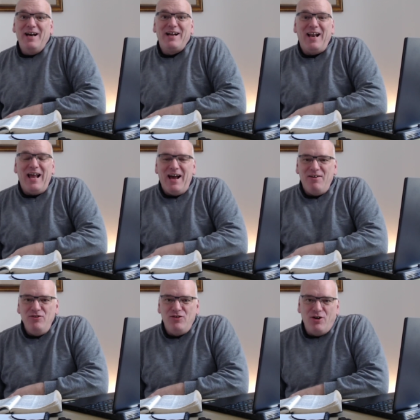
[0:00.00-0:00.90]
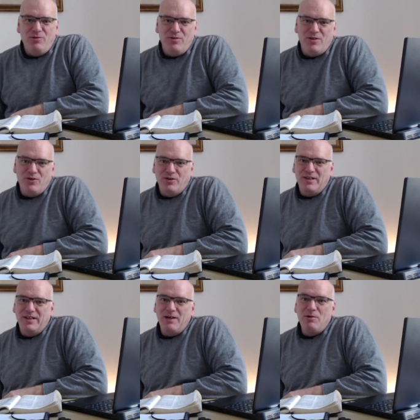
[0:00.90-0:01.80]
Claire and Joe thought
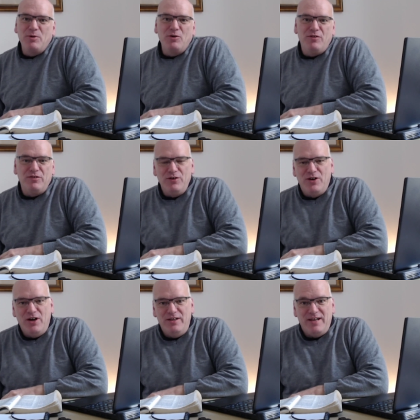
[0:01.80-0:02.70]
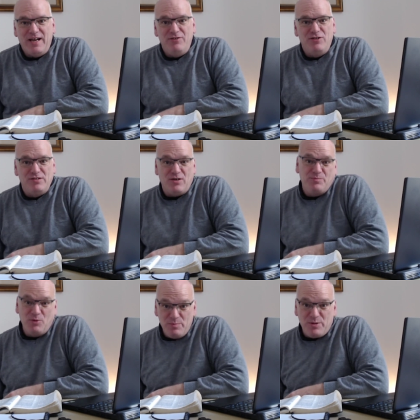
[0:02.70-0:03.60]
that they were both so good that I should stop
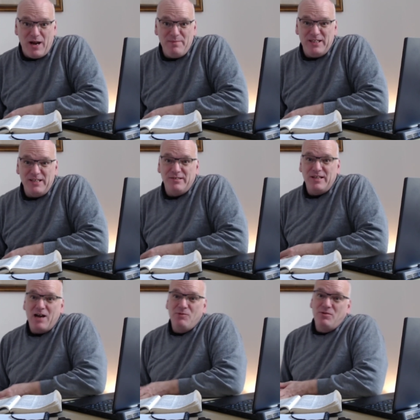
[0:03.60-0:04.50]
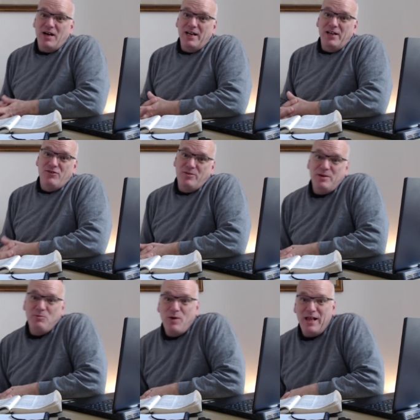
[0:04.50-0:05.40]
doing prayer meetings now, and it should
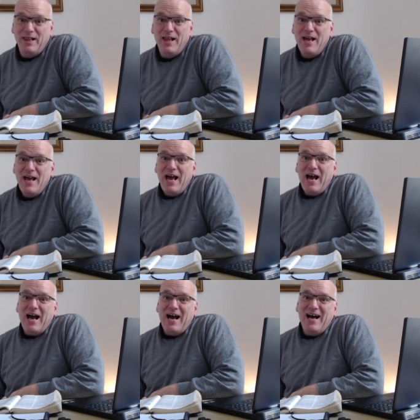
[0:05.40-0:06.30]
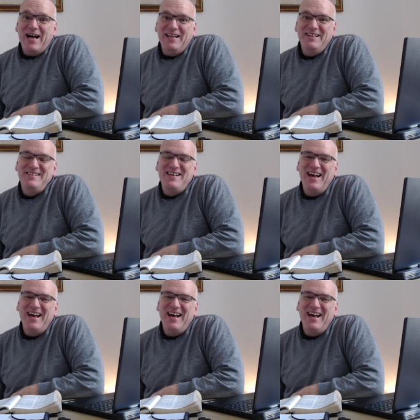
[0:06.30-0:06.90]
be Will and